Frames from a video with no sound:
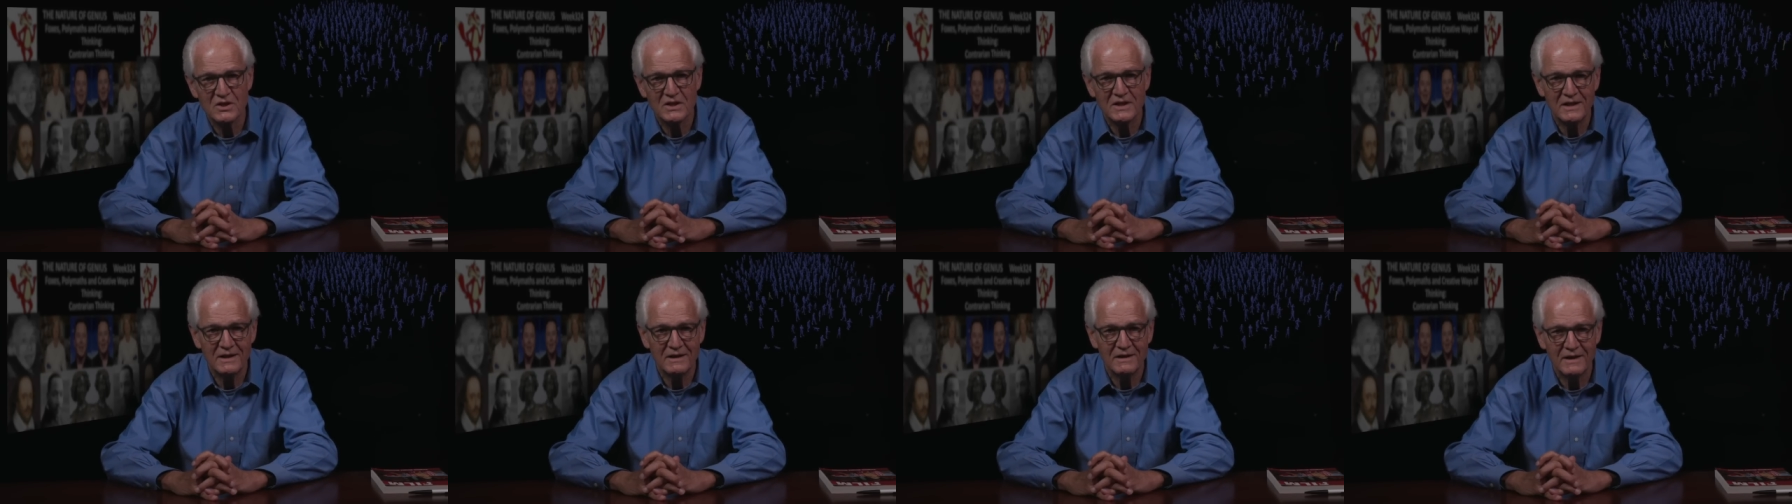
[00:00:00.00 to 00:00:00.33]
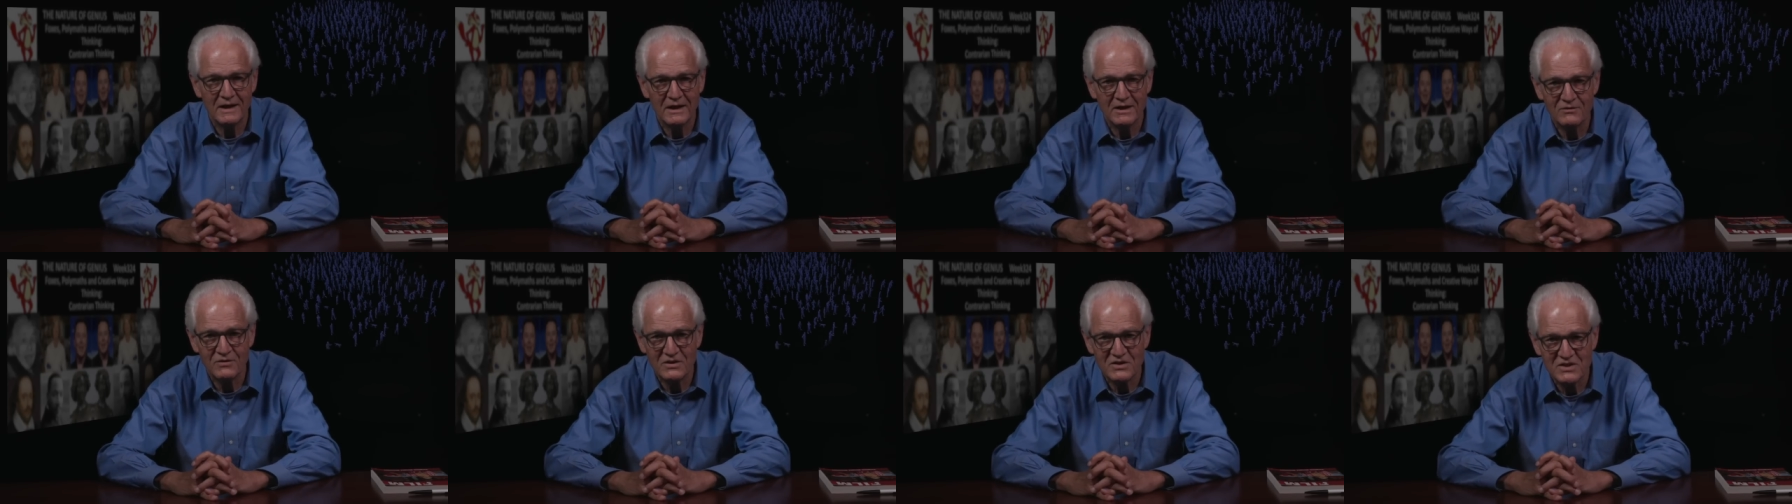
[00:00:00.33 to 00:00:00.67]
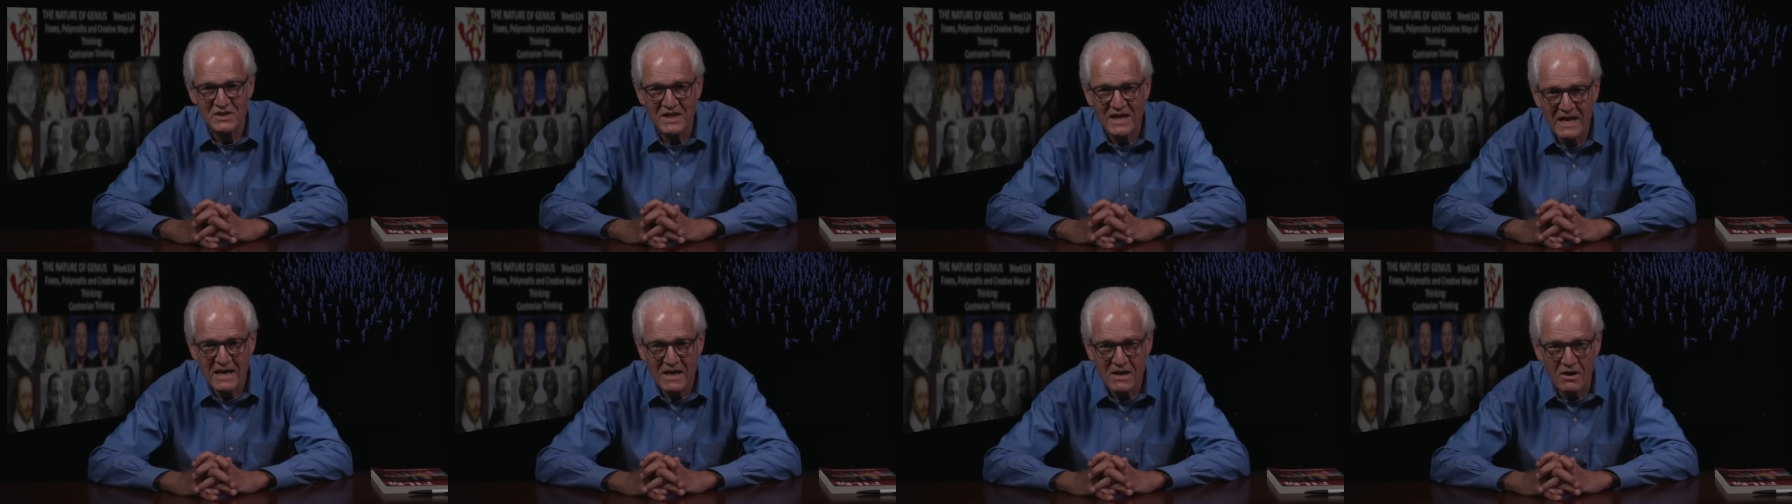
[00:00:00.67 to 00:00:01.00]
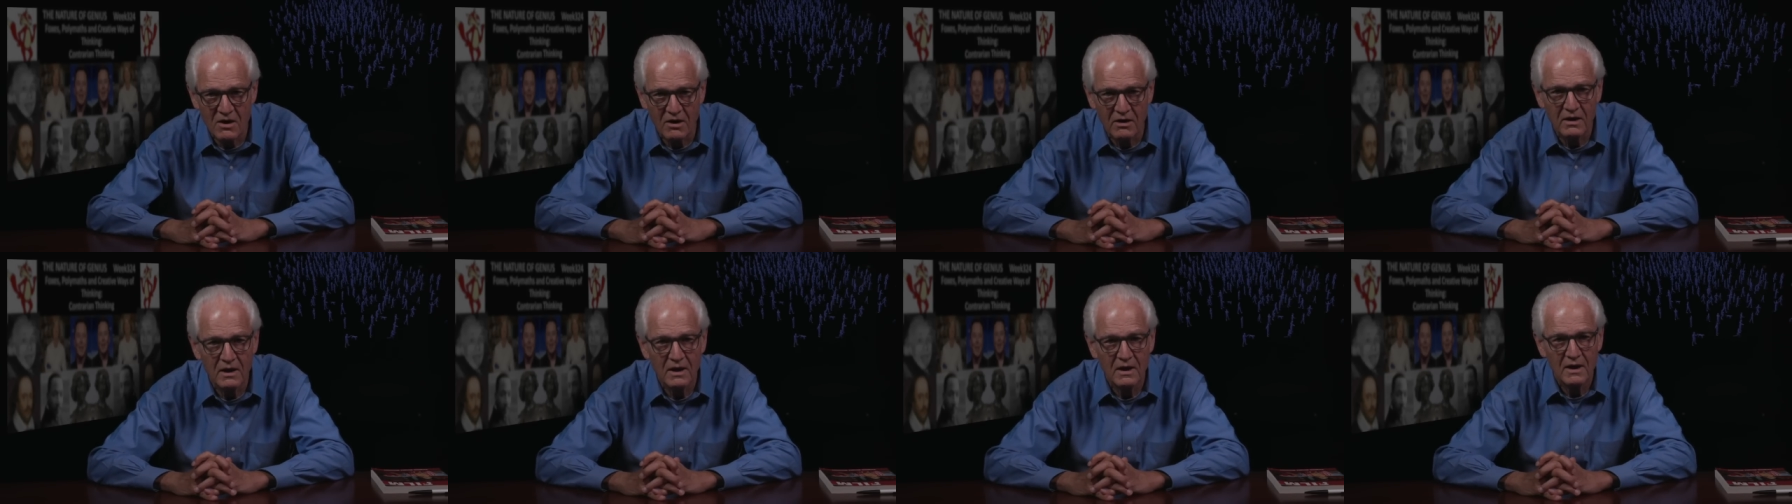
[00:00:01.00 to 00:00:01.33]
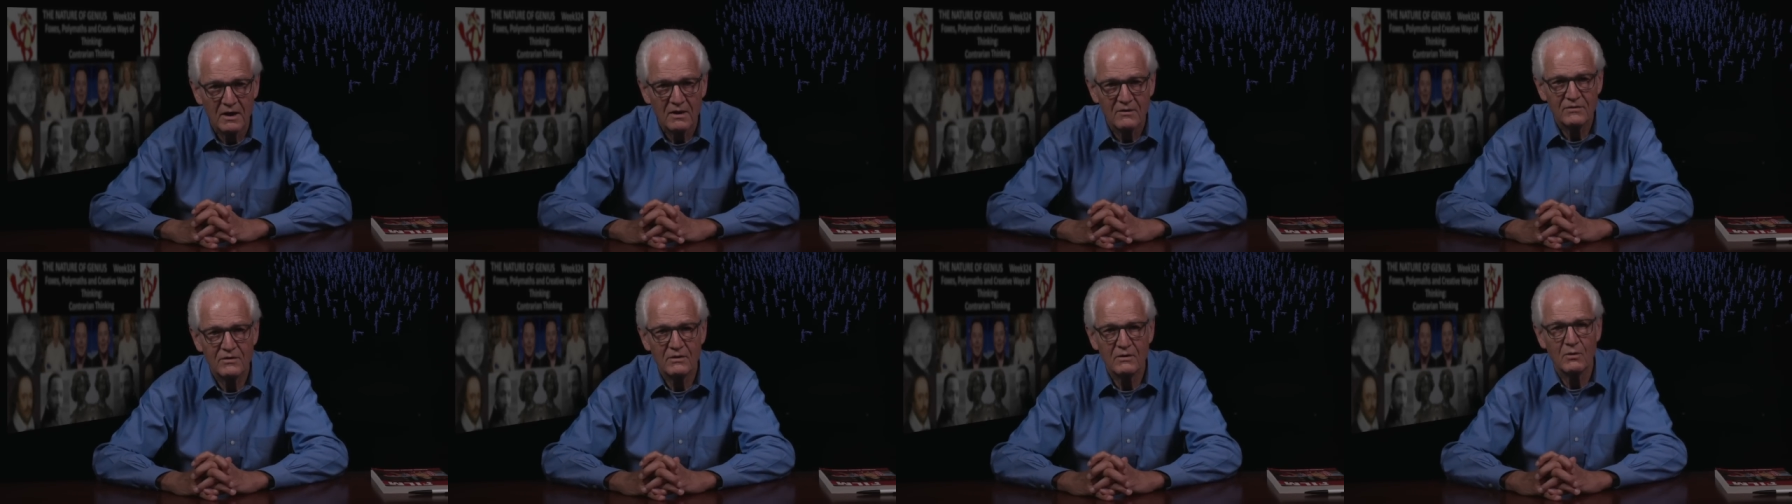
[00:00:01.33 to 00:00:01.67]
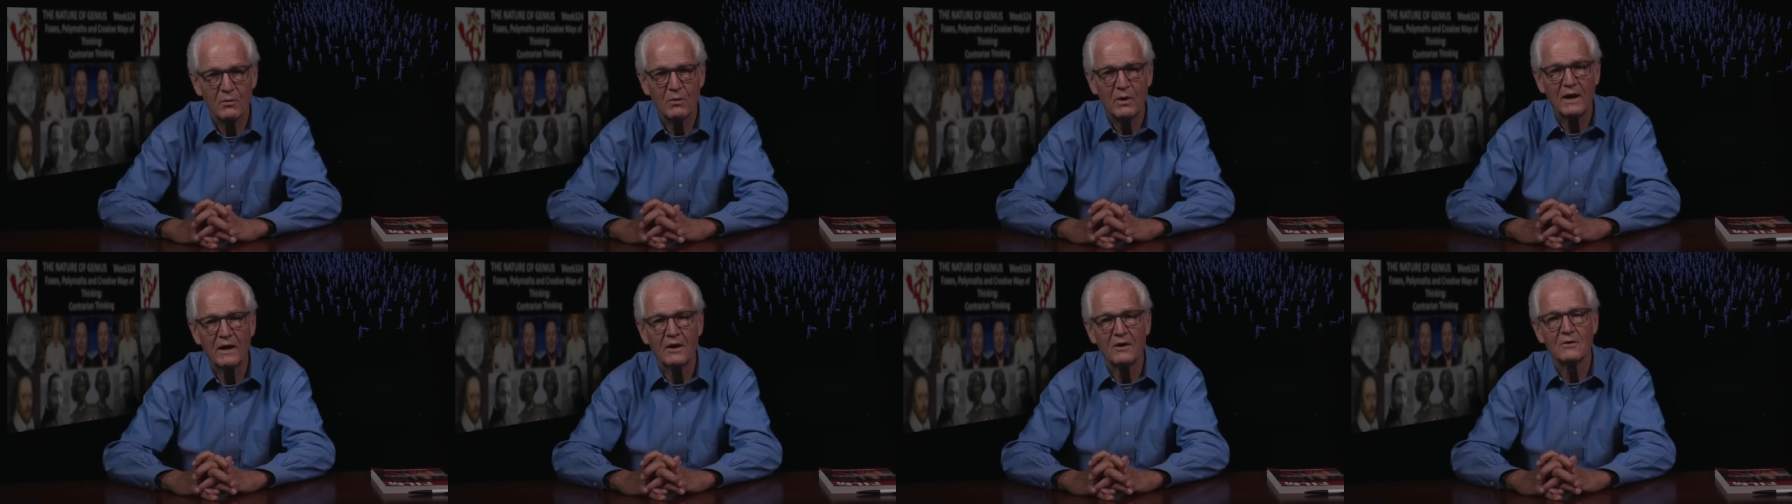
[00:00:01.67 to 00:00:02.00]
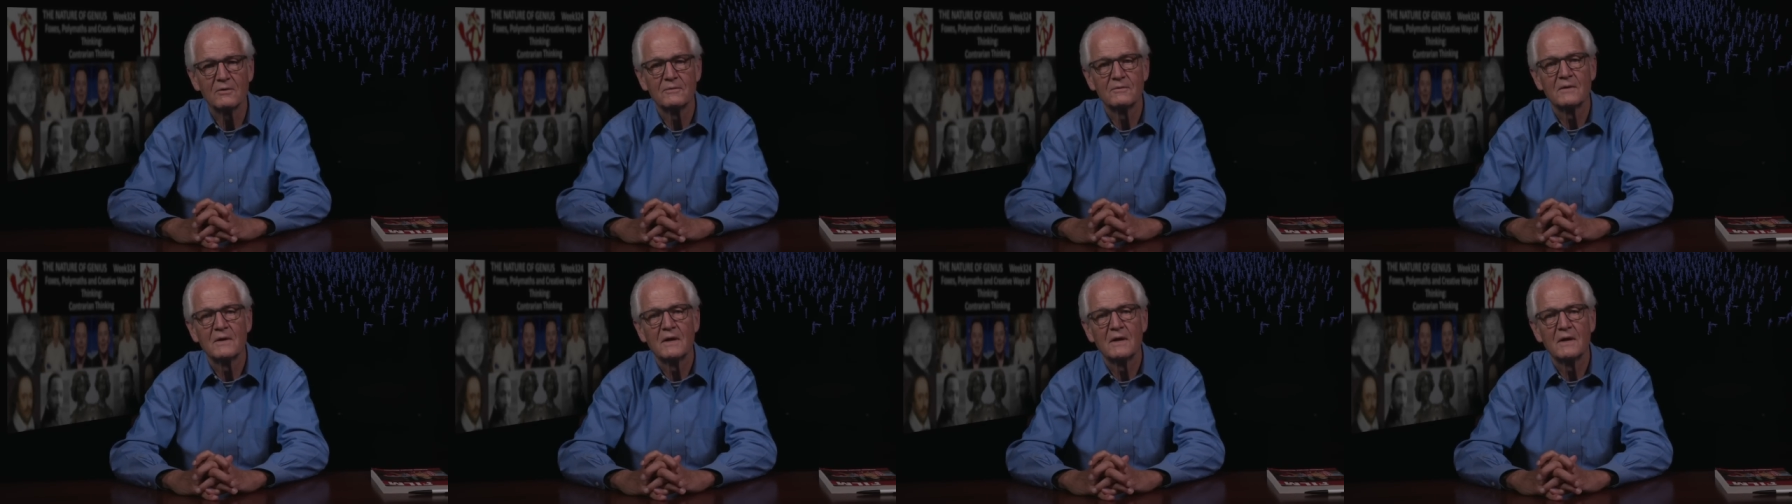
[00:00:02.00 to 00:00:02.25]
kid out of his hair for a while.